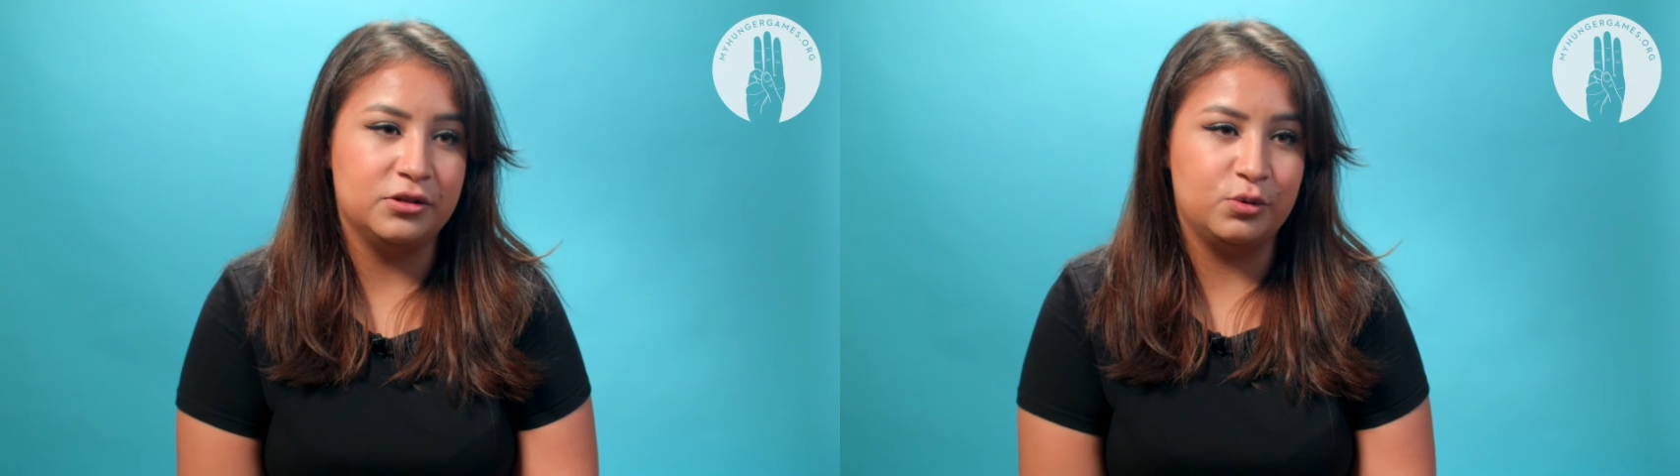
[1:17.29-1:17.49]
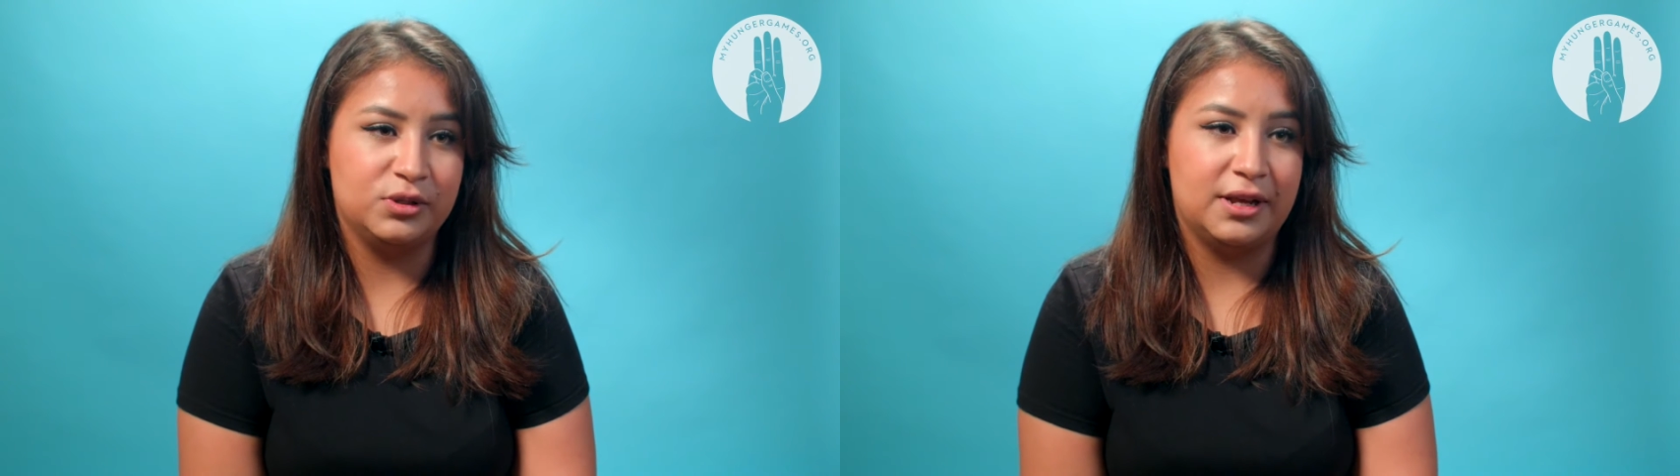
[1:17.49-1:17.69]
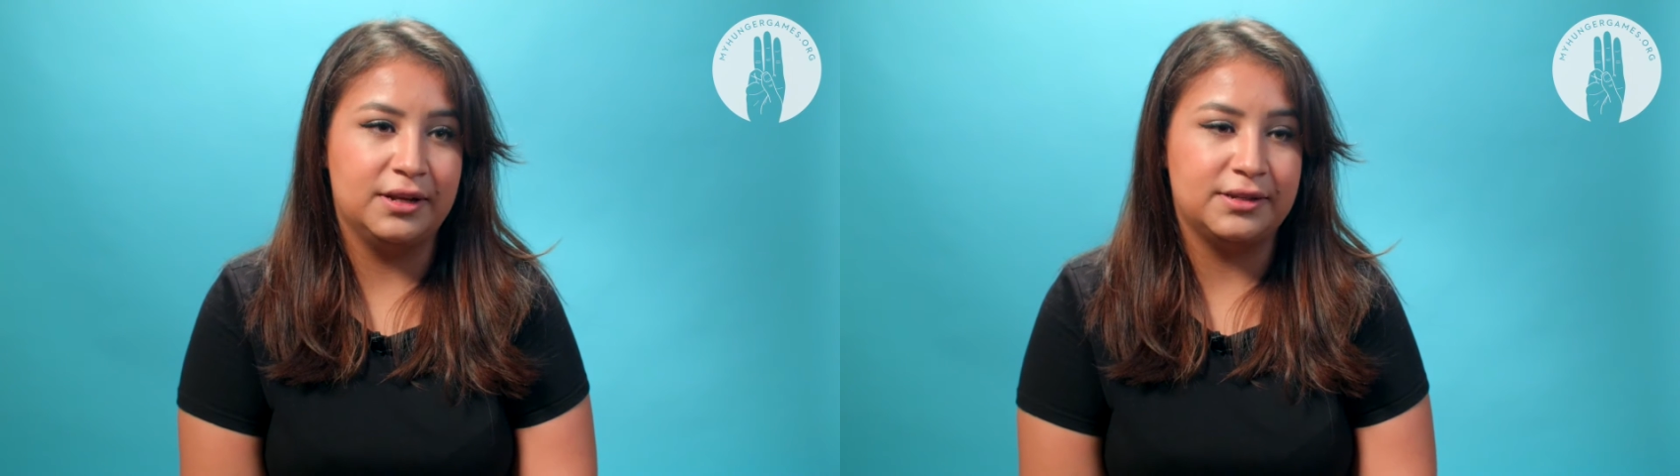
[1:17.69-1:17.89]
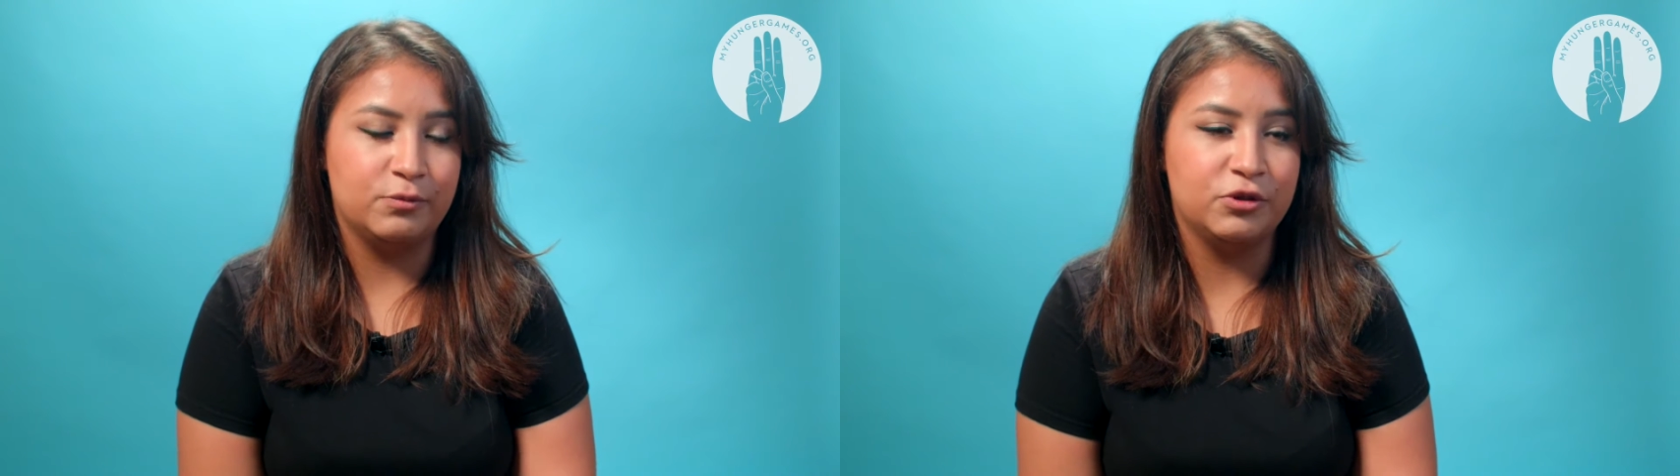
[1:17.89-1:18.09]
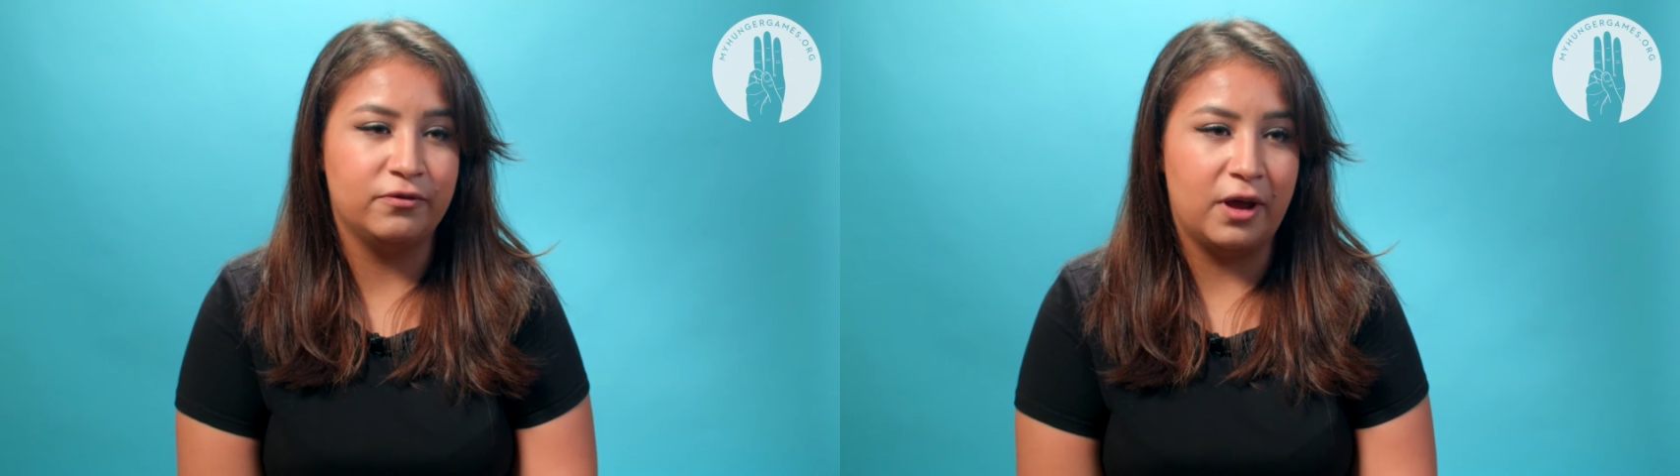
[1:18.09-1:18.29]
suicide
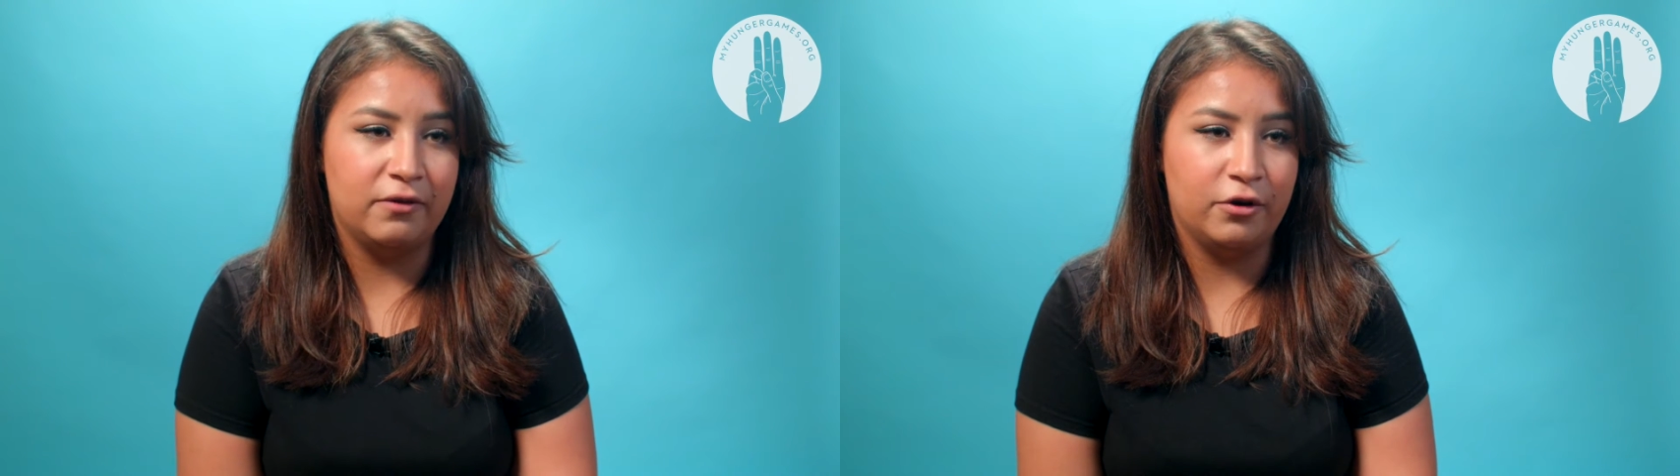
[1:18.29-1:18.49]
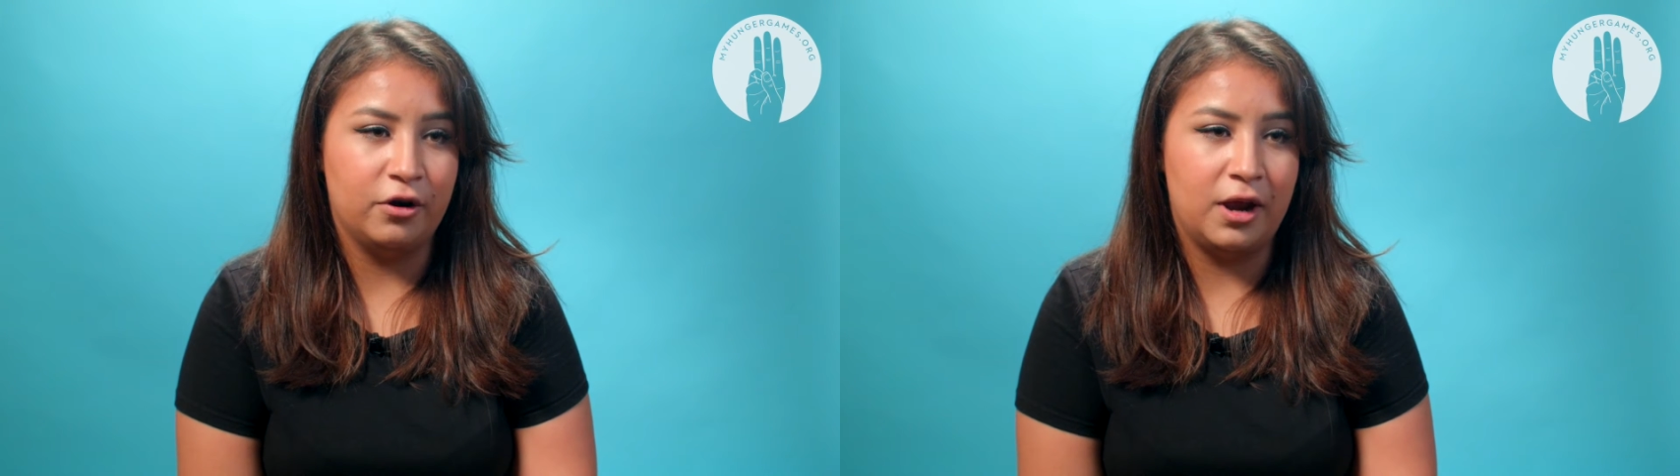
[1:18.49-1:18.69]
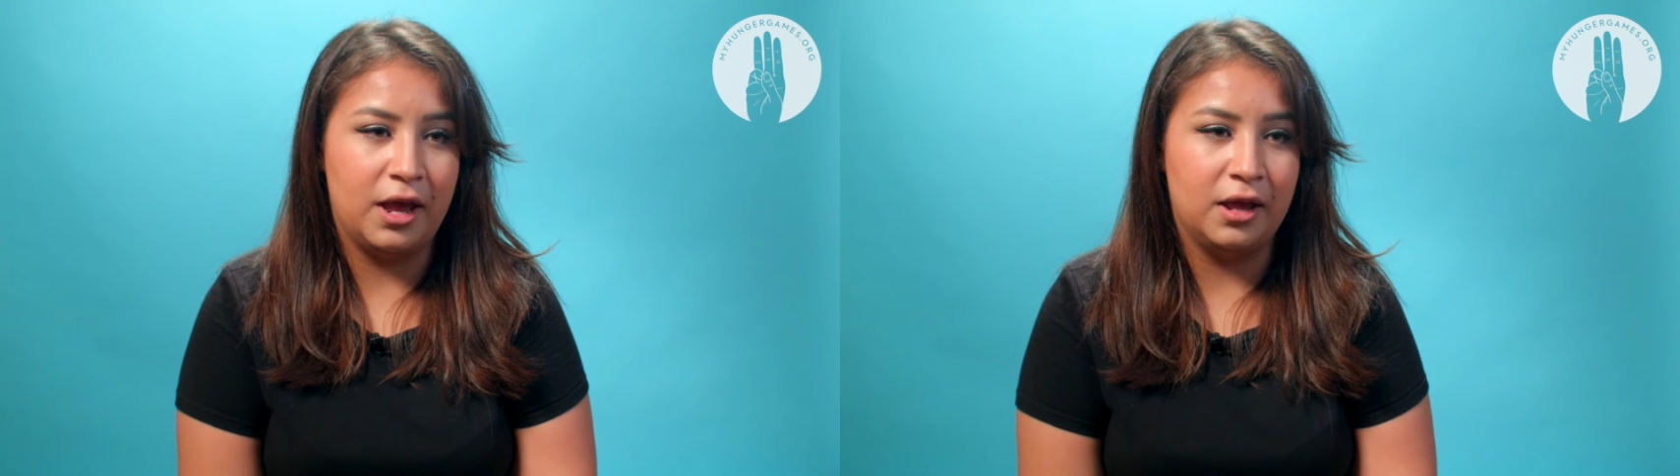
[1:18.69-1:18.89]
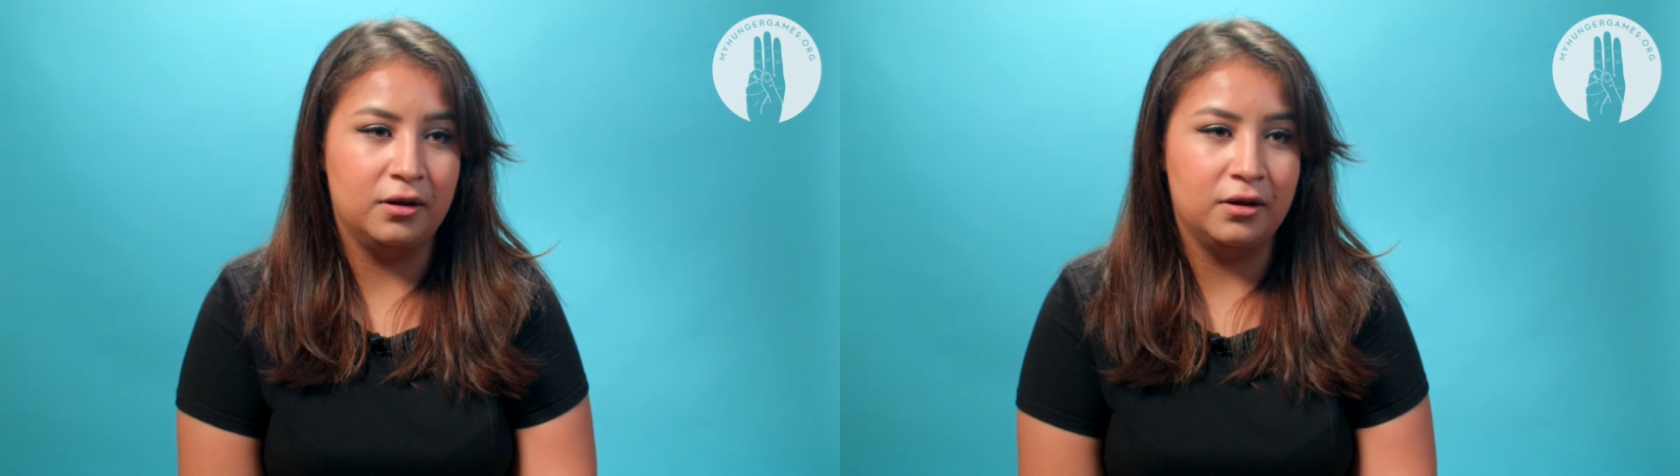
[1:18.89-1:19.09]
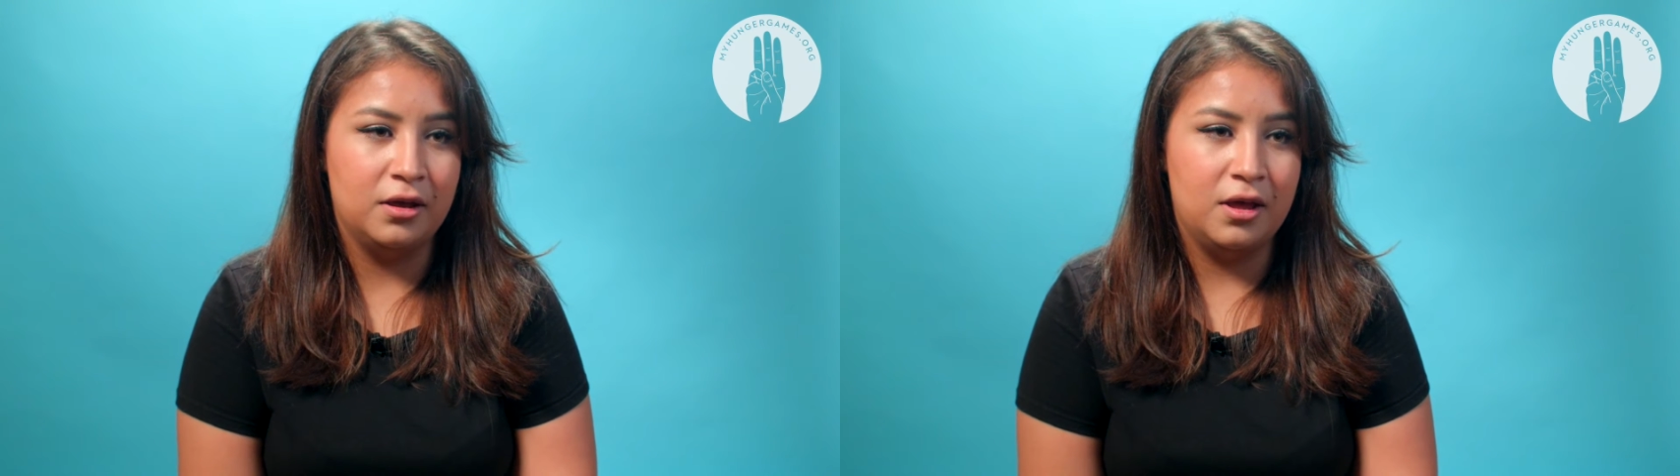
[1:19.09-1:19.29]
attempt survivor,
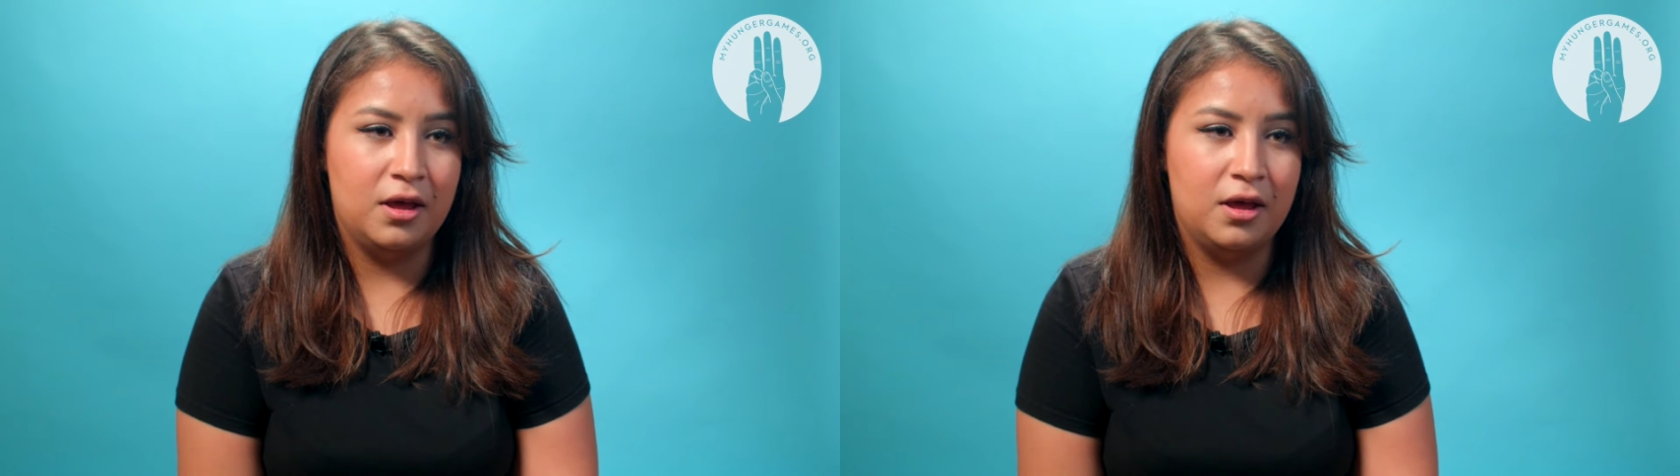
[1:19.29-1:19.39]
and